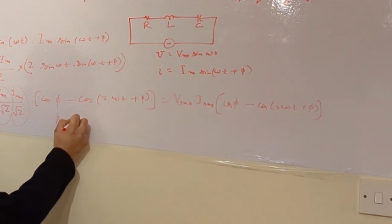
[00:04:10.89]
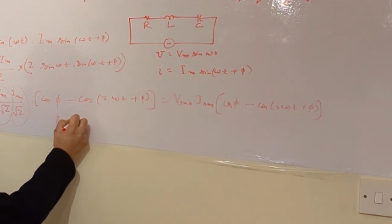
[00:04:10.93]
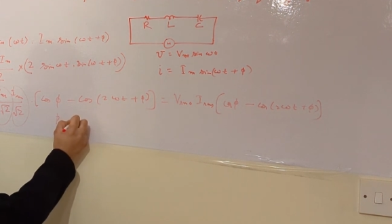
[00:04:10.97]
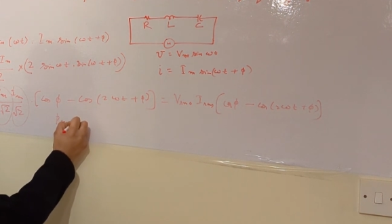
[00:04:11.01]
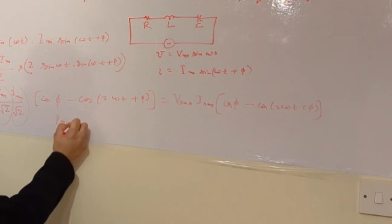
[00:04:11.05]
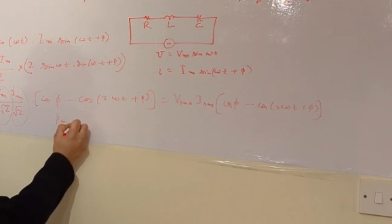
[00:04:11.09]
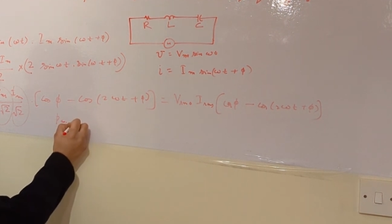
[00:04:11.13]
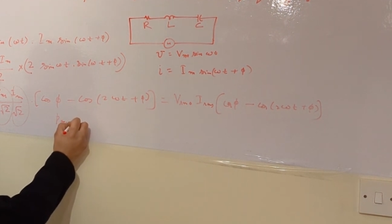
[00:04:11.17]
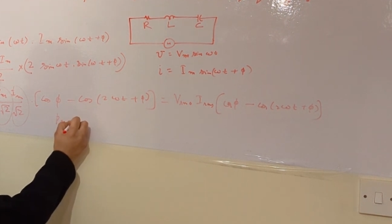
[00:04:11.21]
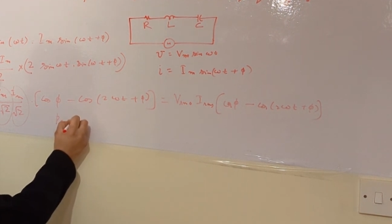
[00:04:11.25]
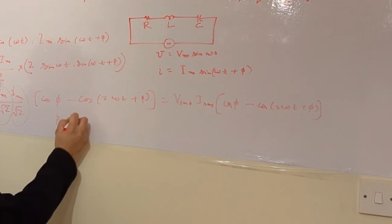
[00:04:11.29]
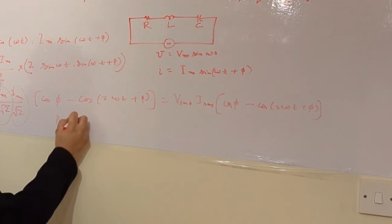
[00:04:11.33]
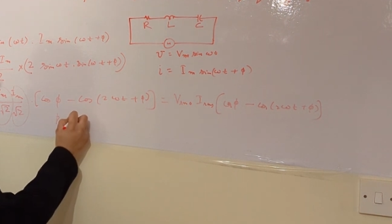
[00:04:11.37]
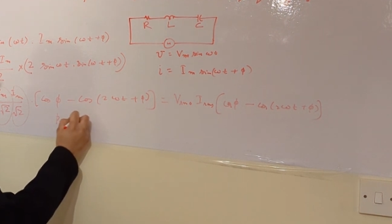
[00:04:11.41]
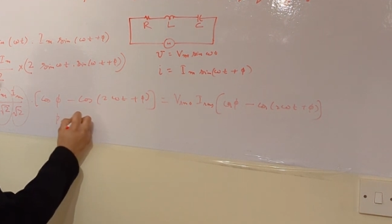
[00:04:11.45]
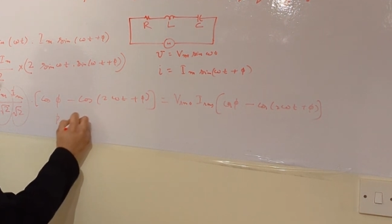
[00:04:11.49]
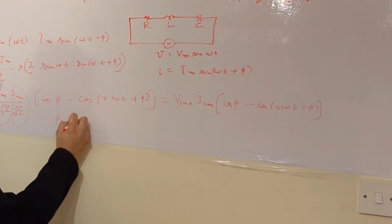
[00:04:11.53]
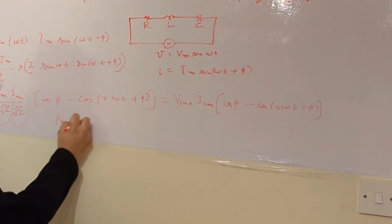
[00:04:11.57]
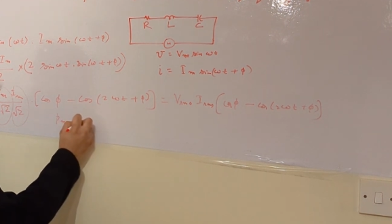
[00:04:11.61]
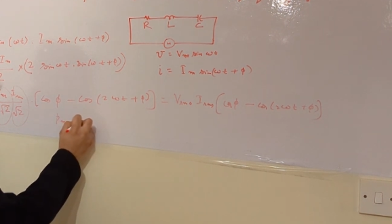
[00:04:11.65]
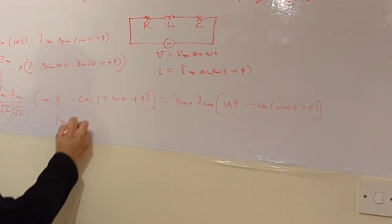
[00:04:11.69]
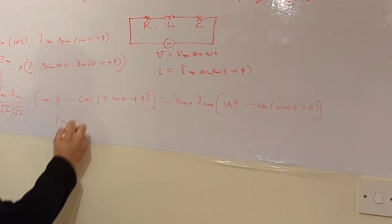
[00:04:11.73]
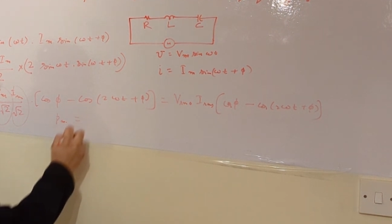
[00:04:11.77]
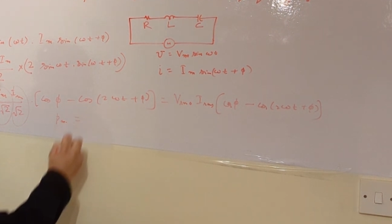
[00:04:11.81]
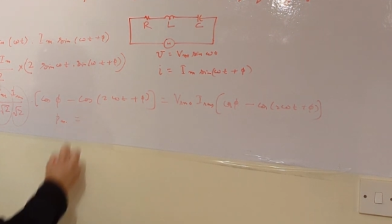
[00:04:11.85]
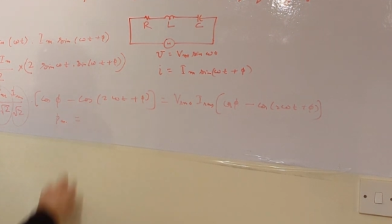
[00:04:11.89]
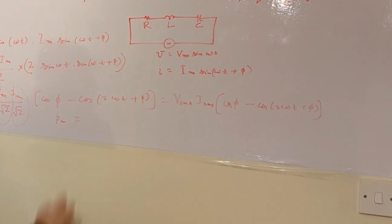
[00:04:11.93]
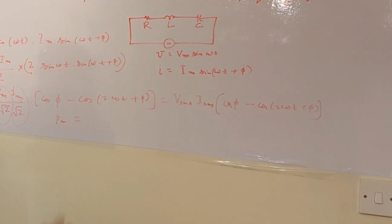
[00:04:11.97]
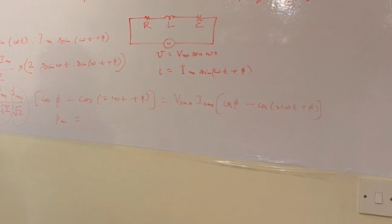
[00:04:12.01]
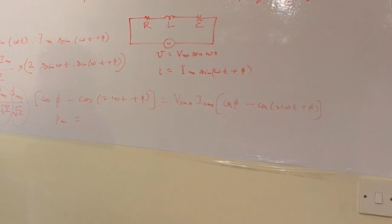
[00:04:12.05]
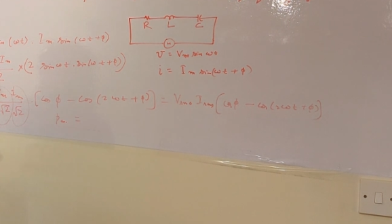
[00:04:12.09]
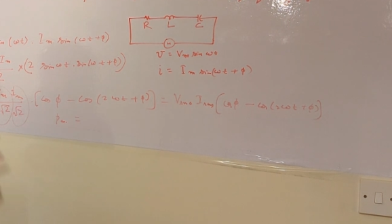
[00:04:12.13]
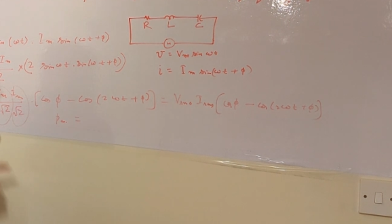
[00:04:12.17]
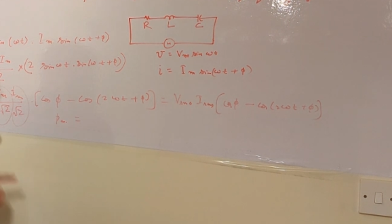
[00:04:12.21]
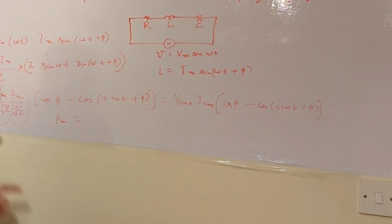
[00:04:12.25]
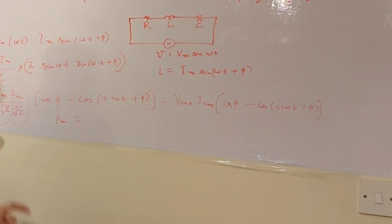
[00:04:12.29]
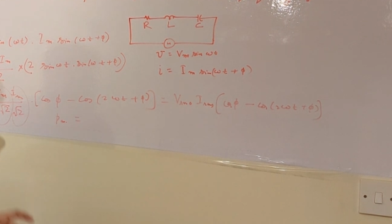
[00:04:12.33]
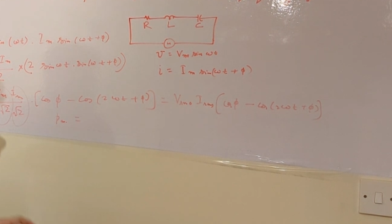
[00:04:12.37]
Then for the average
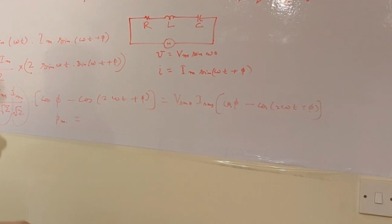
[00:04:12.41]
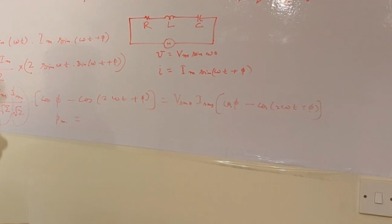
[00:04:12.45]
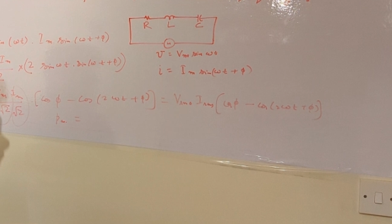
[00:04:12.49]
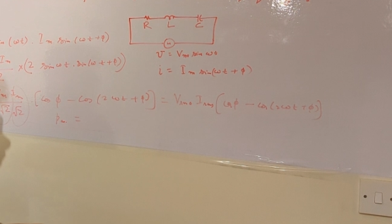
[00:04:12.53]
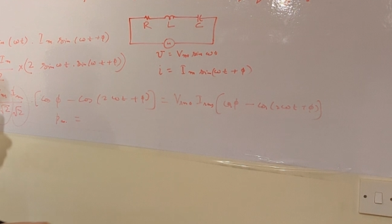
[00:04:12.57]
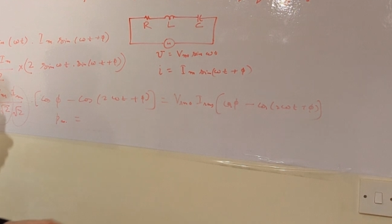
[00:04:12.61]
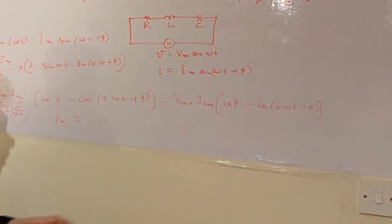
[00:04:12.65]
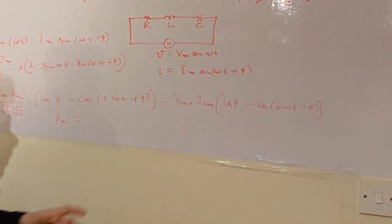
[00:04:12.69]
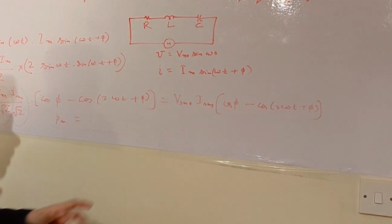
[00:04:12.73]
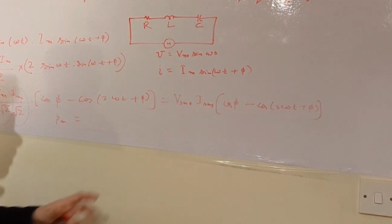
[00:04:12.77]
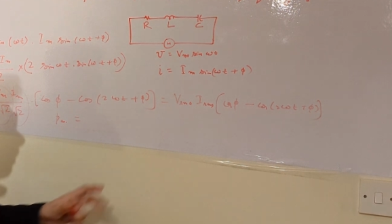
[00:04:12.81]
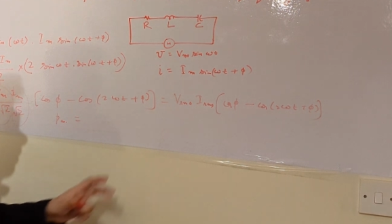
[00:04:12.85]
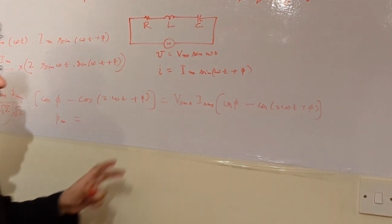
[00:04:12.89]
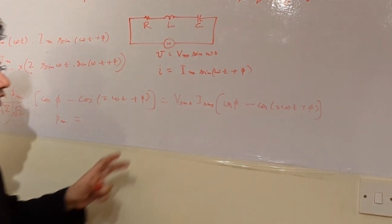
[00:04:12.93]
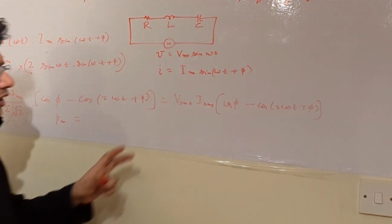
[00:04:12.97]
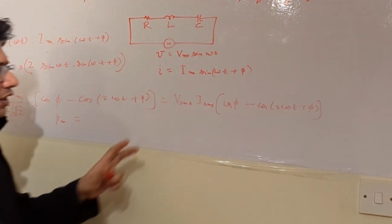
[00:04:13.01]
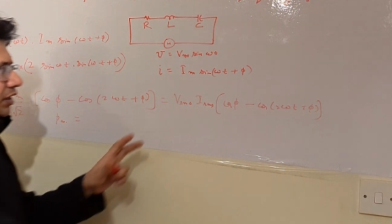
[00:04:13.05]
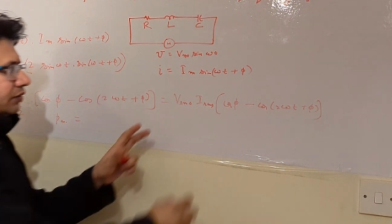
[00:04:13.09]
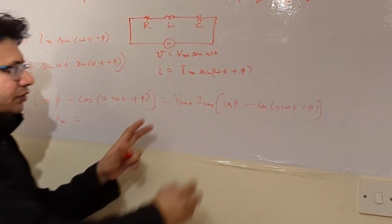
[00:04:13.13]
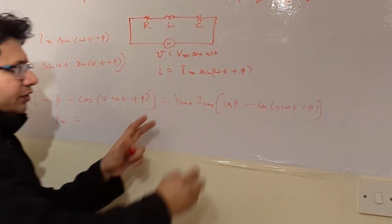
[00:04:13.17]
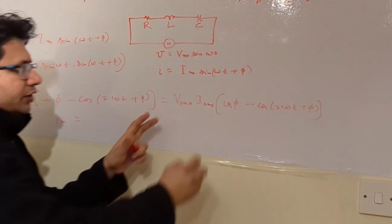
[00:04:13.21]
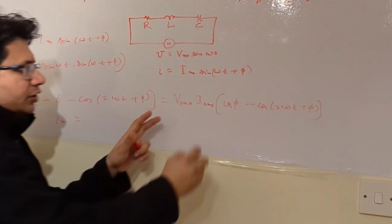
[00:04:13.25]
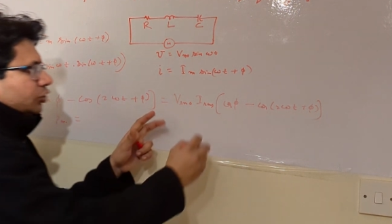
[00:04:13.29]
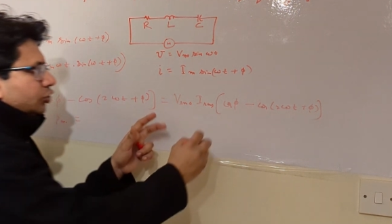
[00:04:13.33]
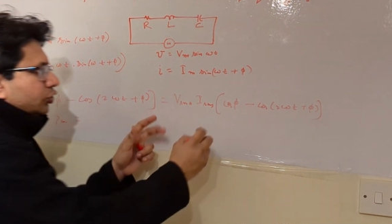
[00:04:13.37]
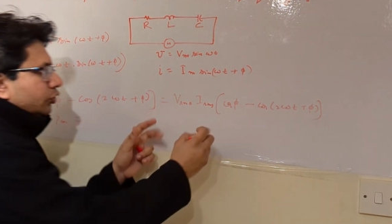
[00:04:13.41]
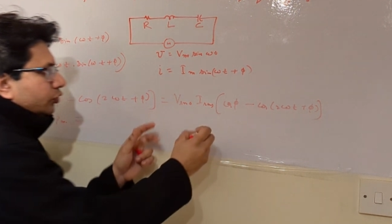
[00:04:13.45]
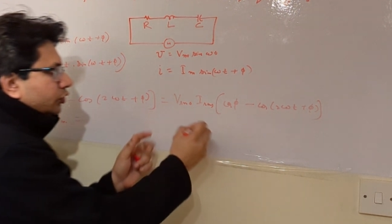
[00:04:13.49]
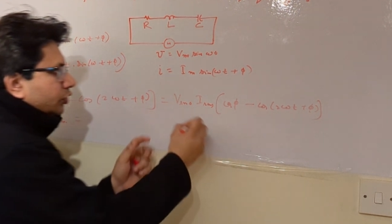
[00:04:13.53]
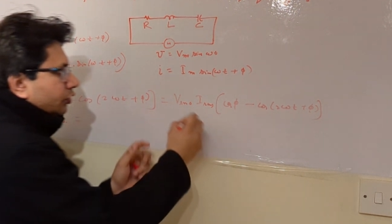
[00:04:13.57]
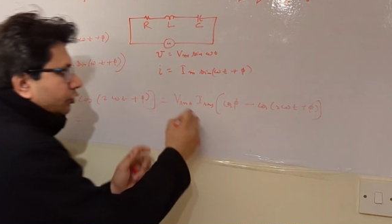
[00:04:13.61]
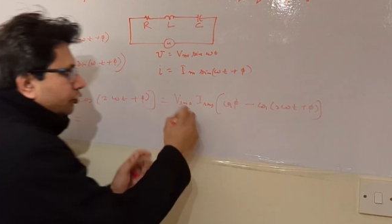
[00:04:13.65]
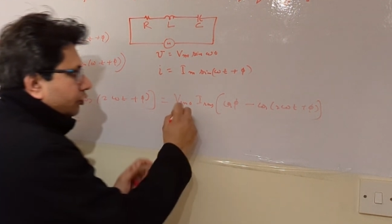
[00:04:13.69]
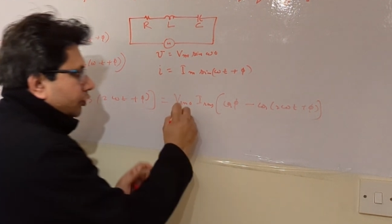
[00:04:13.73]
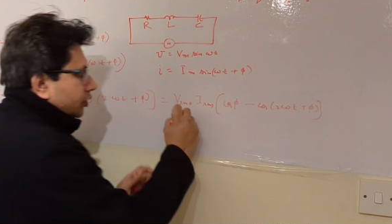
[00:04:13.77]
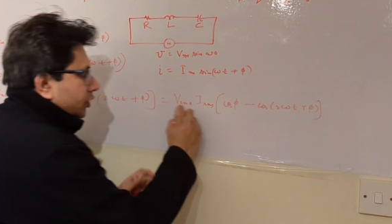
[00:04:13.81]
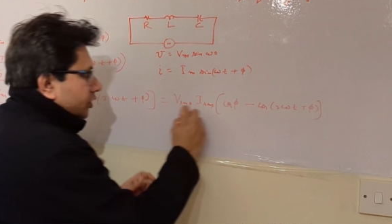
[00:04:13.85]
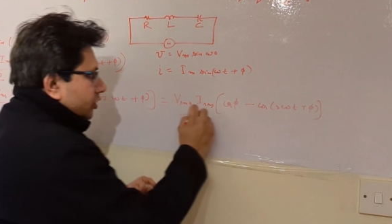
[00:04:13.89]
power, we have to take the average of the
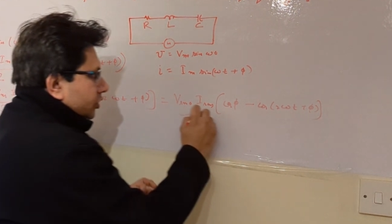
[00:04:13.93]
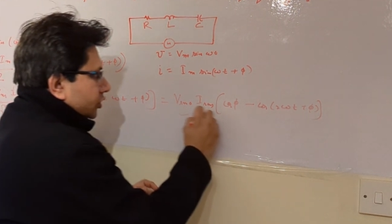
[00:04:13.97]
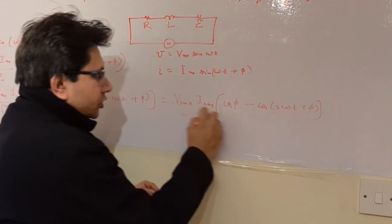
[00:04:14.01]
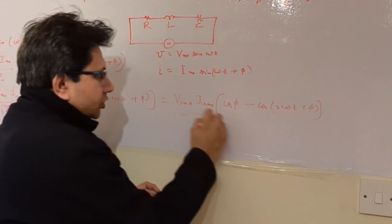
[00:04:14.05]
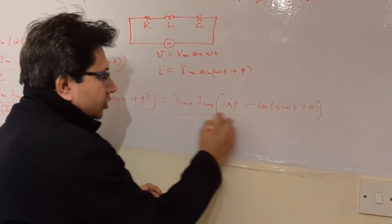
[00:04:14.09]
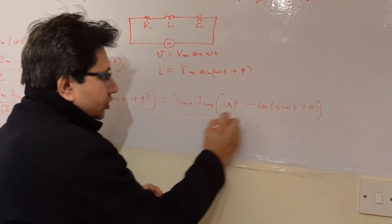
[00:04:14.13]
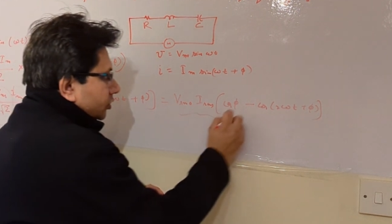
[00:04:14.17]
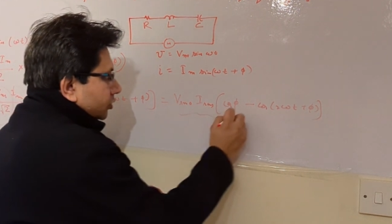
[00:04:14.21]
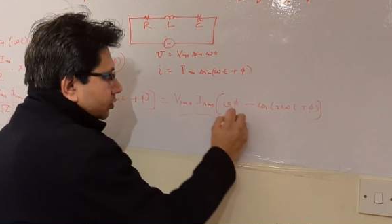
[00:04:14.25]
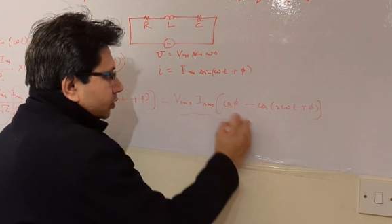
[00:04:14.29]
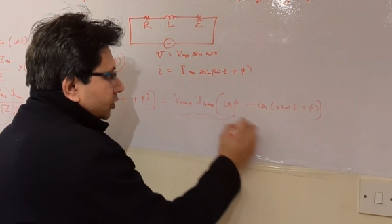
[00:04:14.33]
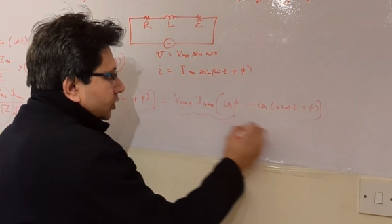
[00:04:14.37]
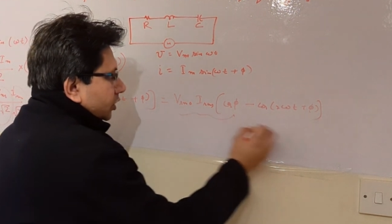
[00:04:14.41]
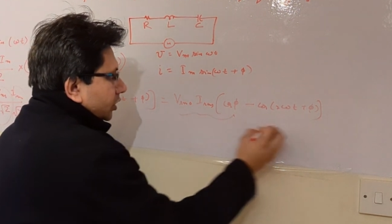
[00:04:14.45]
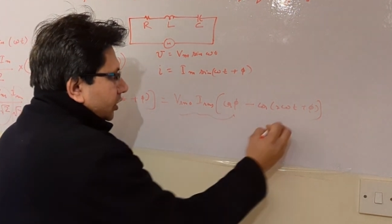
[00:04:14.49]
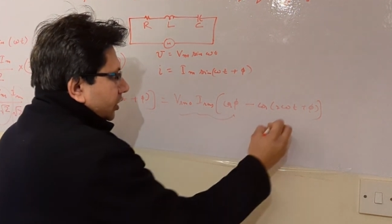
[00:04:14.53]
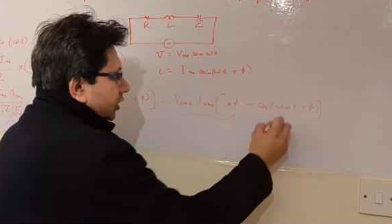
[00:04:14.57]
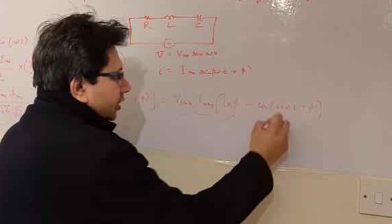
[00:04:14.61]
first term